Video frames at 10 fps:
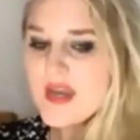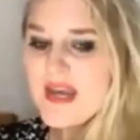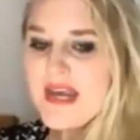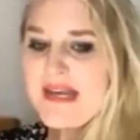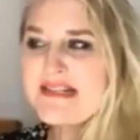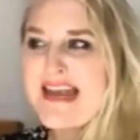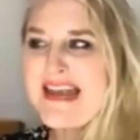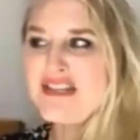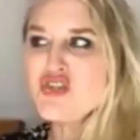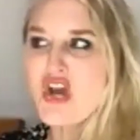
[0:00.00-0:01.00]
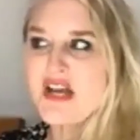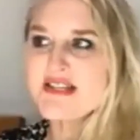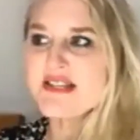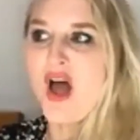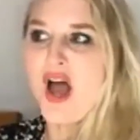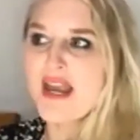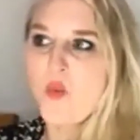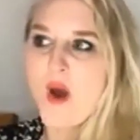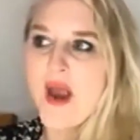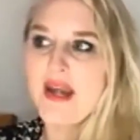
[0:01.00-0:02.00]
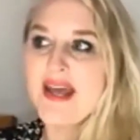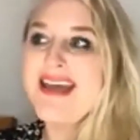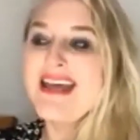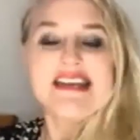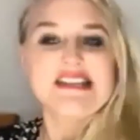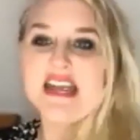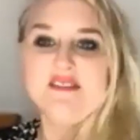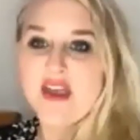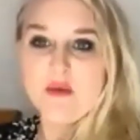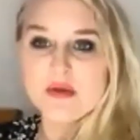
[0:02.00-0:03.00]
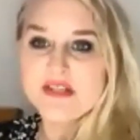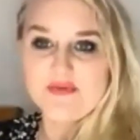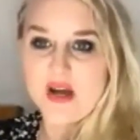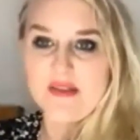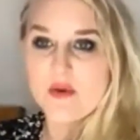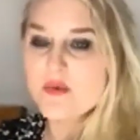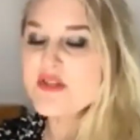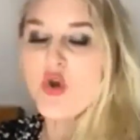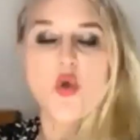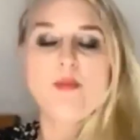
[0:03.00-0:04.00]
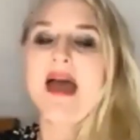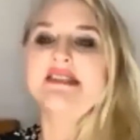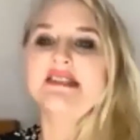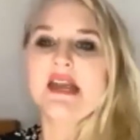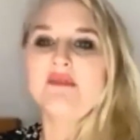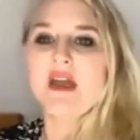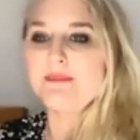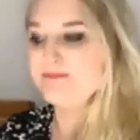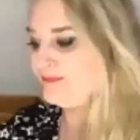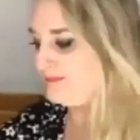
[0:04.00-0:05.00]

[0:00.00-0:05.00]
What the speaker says: is, it's just like when TV was free, there was no paid TV.